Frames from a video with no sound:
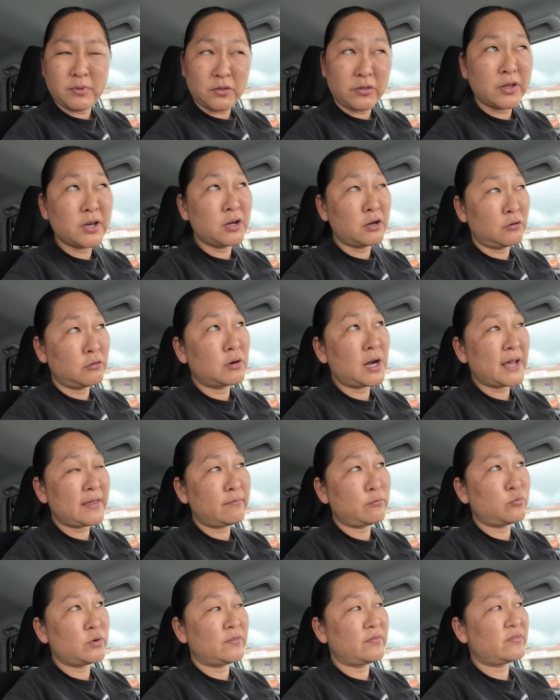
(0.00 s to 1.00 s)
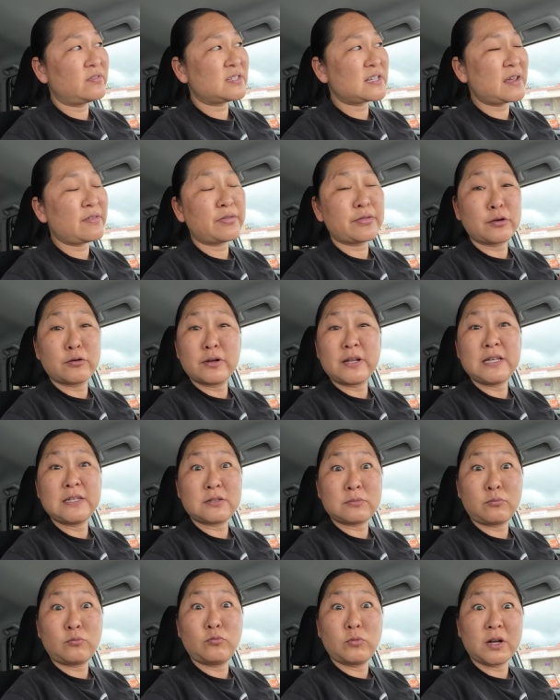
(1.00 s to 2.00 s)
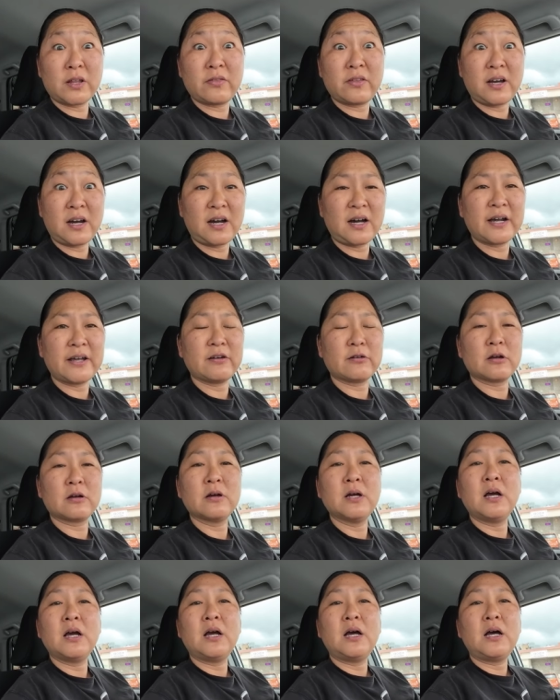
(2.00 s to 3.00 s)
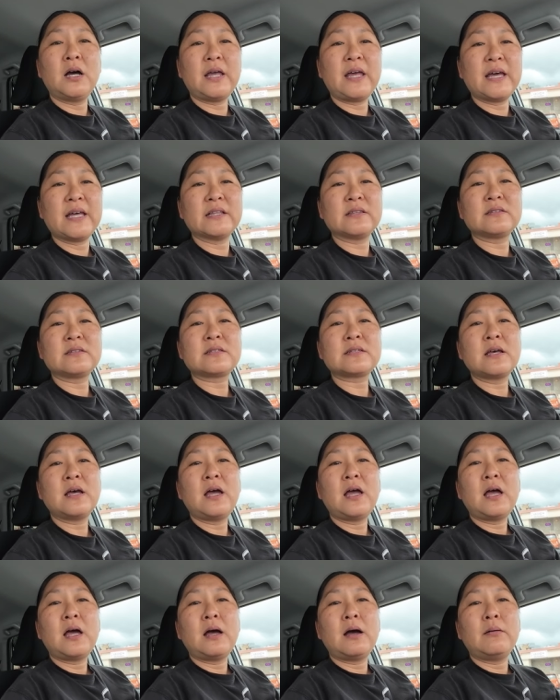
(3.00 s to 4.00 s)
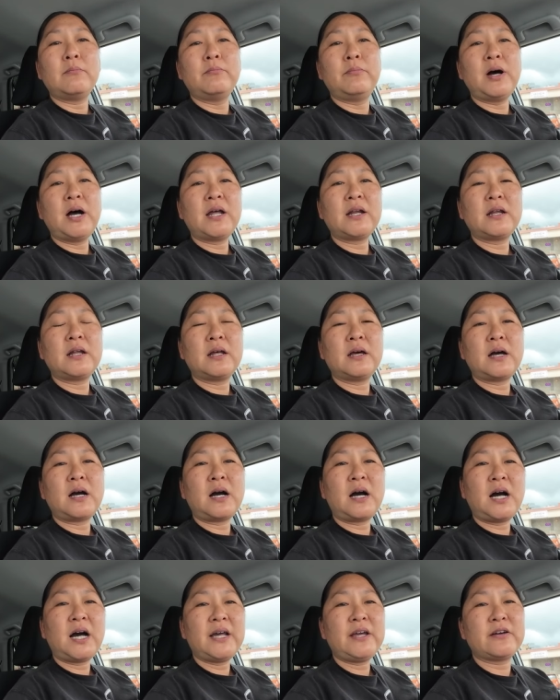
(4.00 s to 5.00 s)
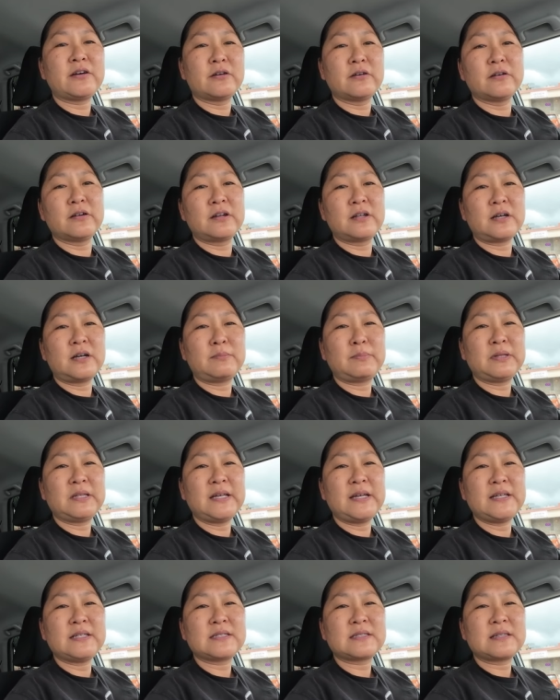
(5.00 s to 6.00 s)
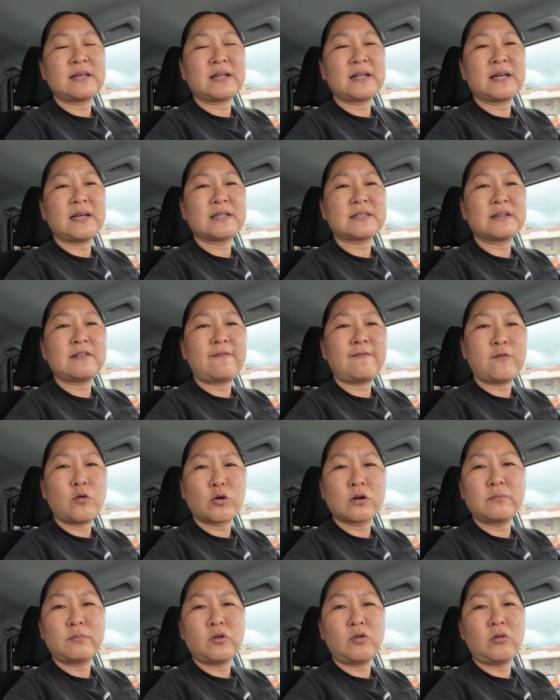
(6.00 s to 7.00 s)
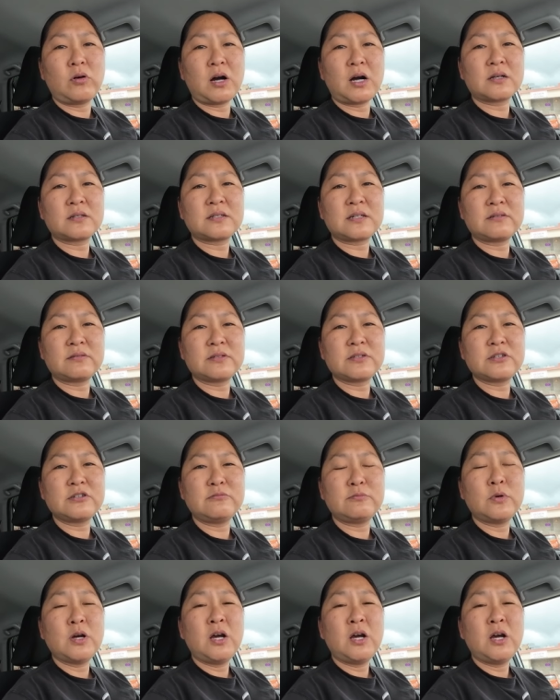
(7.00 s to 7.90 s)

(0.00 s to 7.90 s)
though. I would say 30 is one of the higher ends. But I heard a place that has affordable oxtail soup,